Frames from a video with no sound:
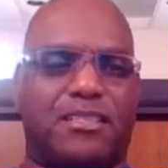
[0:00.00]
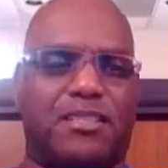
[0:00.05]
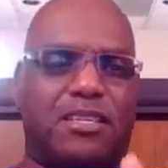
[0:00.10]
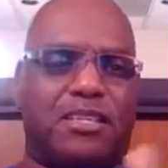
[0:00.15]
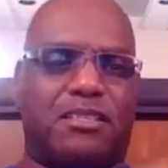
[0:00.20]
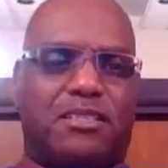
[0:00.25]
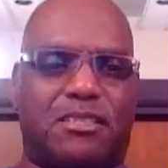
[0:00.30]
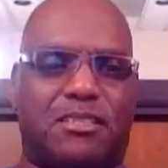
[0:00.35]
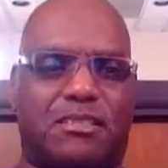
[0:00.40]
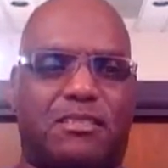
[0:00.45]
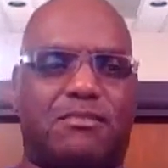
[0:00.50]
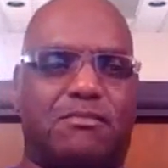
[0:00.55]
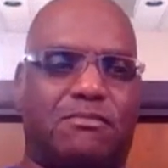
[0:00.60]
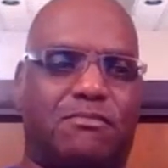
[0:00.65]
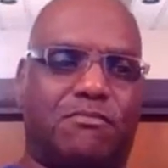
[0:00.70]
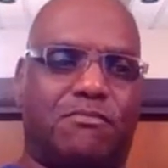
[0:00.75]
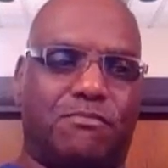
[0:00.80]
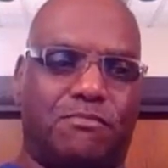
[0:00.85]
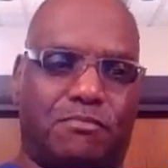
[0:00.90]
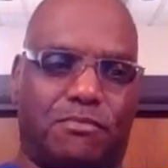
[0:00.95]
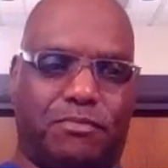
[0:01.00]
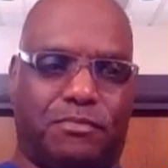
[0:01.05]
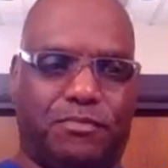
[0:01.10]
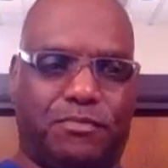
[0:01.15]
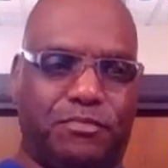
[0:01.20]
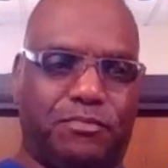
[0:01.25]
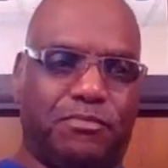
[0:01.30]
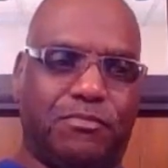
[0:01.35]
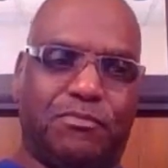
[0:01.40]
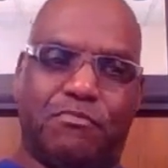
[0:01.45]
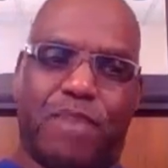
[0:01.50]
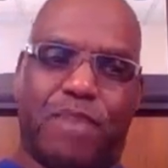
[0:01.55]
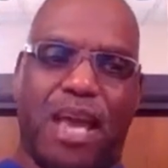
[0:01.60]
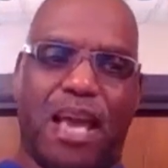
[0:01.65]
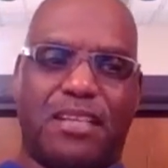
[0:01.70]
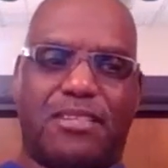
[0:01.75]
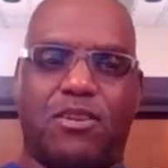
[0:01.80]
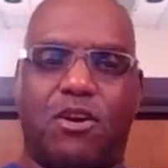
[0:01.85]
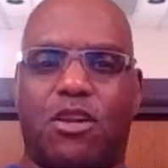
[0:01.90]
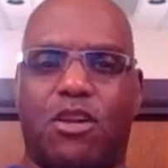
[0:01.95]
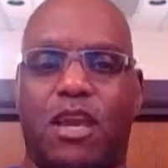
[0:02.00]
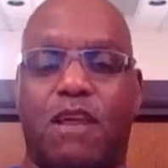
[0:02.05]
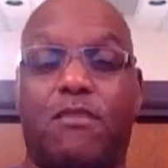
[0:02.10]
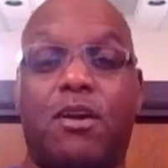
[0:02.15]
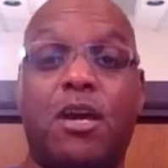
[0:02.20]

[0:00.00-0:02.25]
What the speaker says: Just pass altogether.